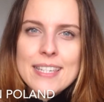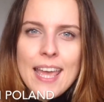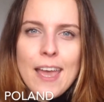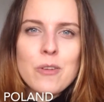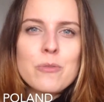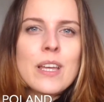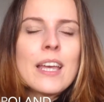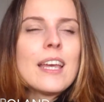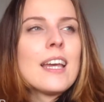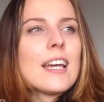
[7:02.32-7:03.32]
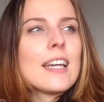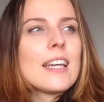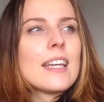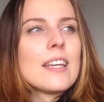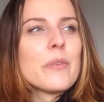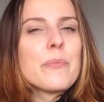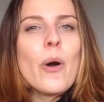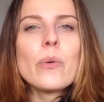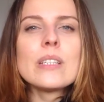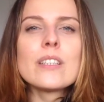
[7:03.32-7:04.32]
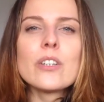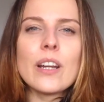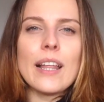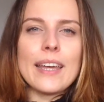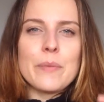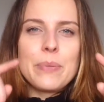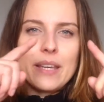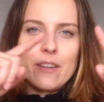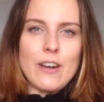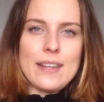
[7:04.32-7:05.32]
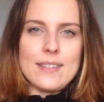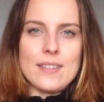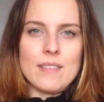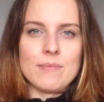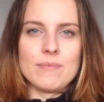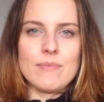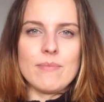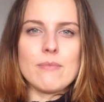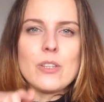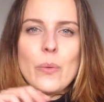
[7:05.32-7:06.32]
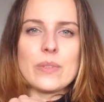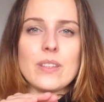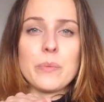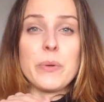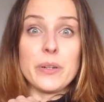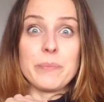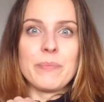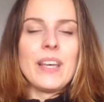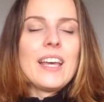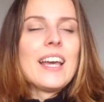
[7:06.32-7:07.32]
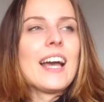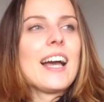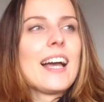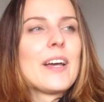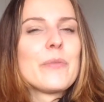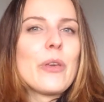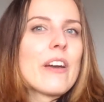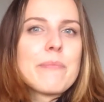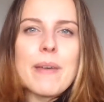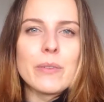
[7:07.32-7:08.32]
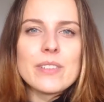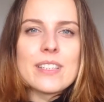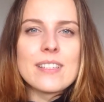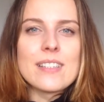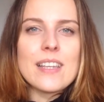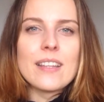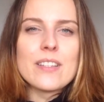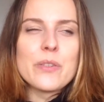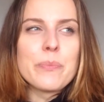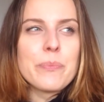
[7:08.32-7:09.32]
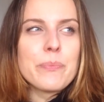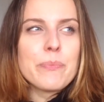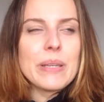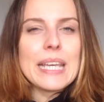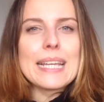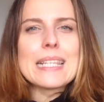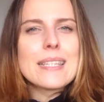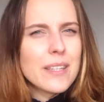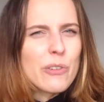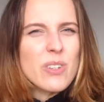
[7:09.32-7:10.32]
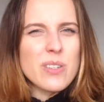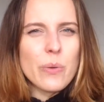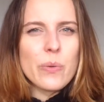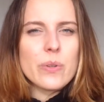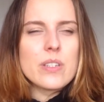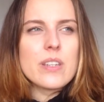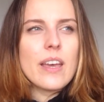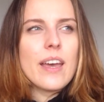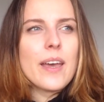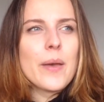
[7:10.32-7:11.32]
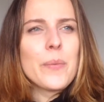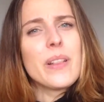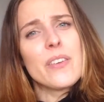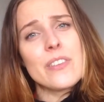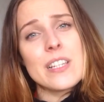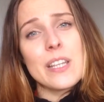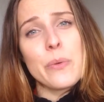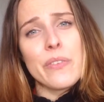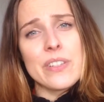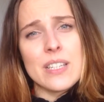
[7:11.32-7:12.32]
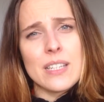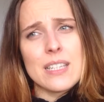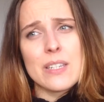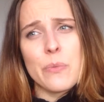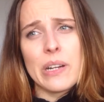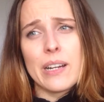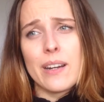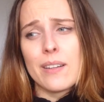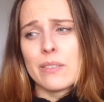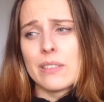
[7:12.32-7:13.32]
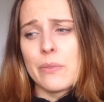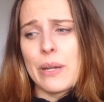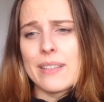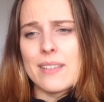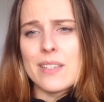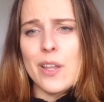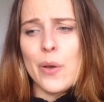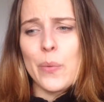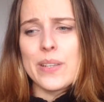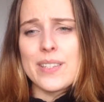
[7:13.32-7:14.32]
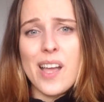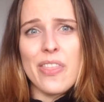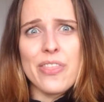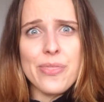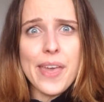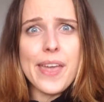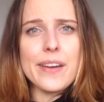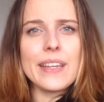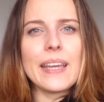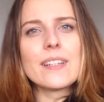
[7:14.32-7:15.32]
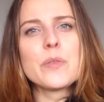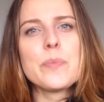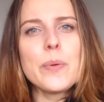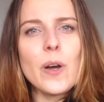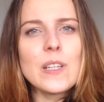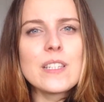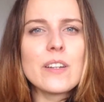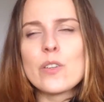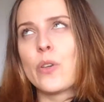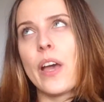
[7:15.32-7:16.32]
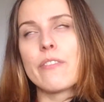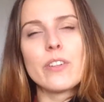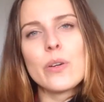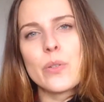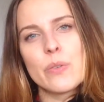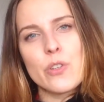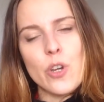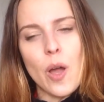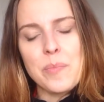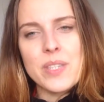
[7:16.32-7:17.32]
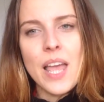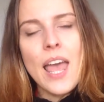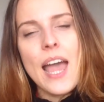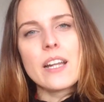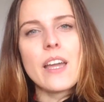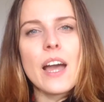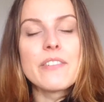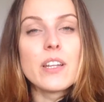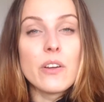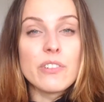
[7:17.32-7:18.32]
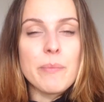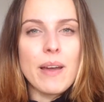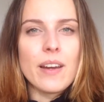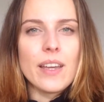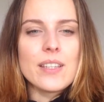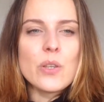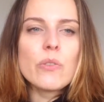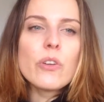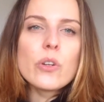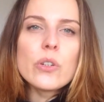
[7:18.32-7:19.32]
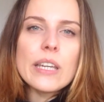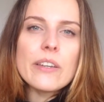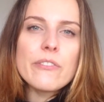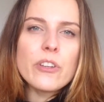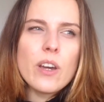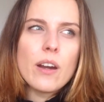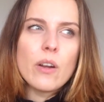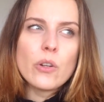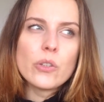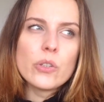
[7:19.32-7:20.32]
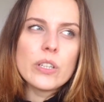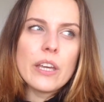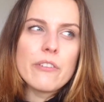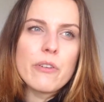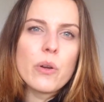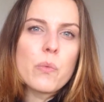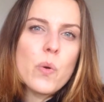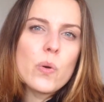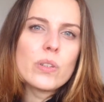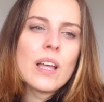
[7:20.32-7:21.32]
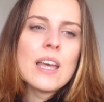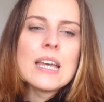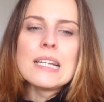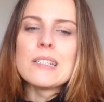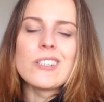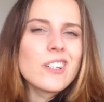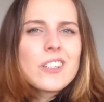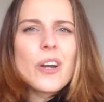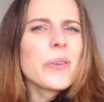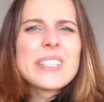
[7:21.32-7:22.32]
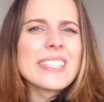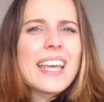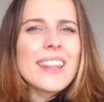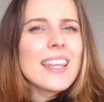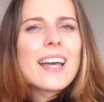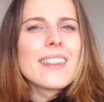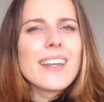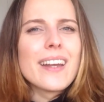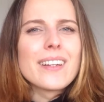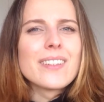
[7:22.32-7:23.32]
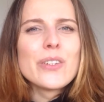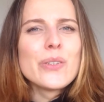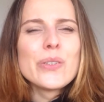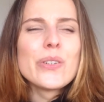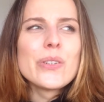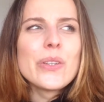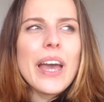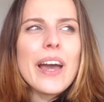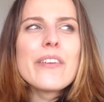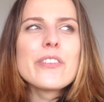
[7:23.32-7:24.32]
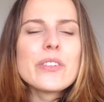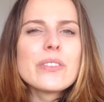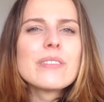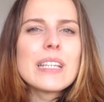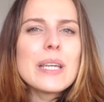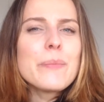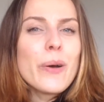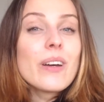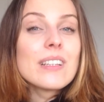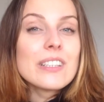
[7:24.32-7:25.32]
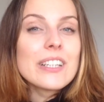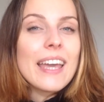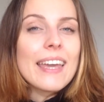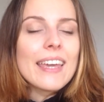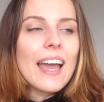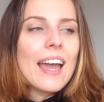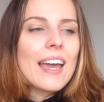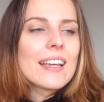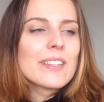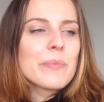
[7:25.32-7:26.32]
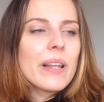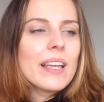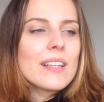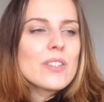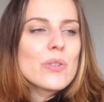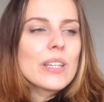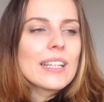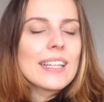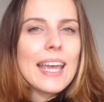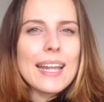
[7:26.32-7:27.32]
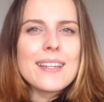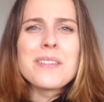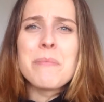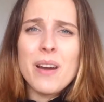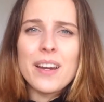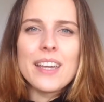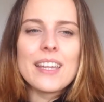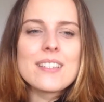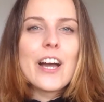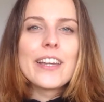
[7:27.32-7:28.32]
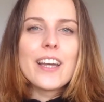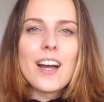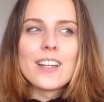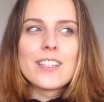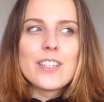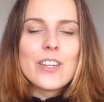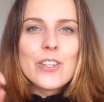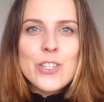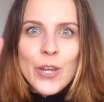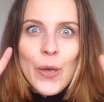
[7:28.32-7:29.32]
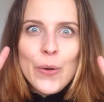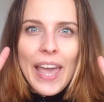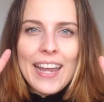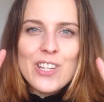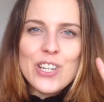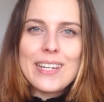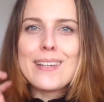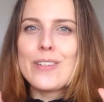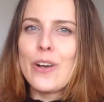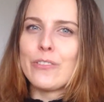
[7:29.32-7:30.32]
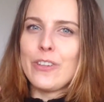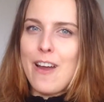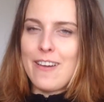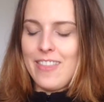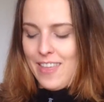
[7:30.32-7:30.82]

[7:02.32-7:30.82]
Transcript: town. Uh, Poland looked like a big crest, so it's on the bottom and um, we have mountains, and it's a big ski resort. Uh, well, obviously we visited where when the snow is not there yet, but there you have loads of shops and you have a lovely market. So if you're looking for yarn or you're looking for a wool, you're not going to get that there. No, no, you have to keep on looking. And the place you can get is a market. I got two kgs of yarn